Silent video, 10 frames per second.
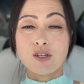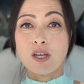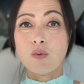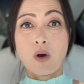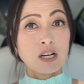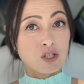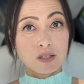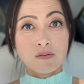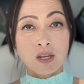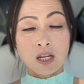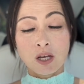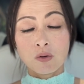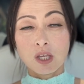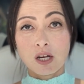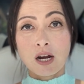You can watch the video
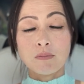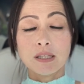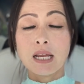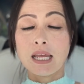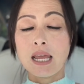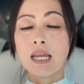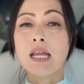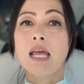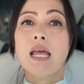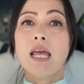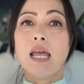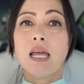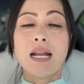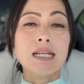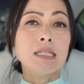here I'm linking.
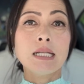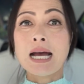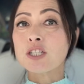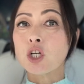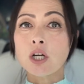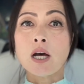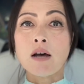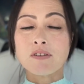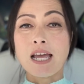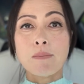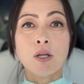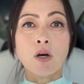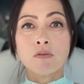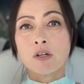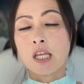And I did not turn off cabin
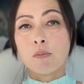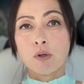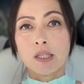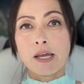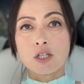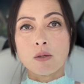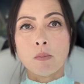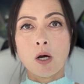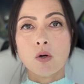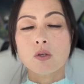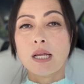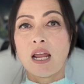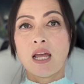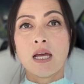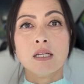overheat protection mode
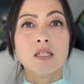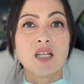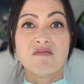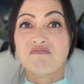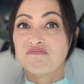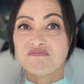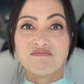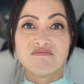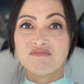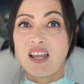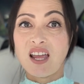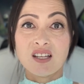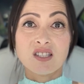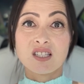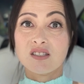and
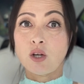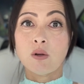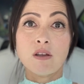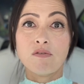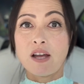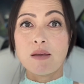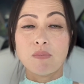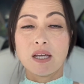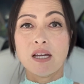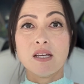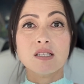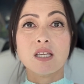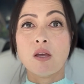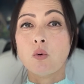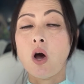it's totally fine because
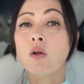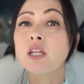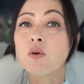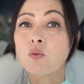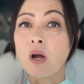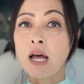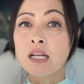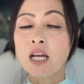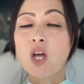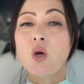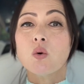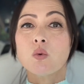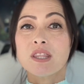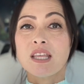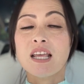it will only run
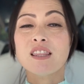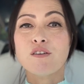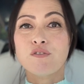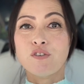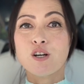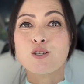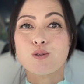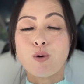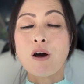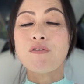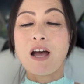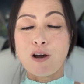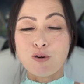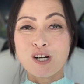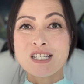within the first 12
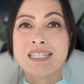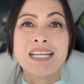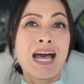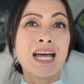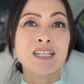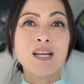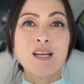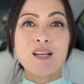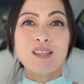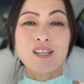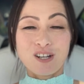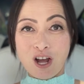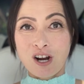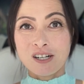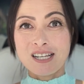hours that the
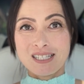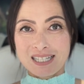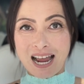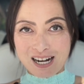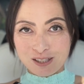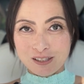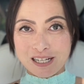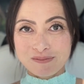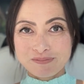car is idling.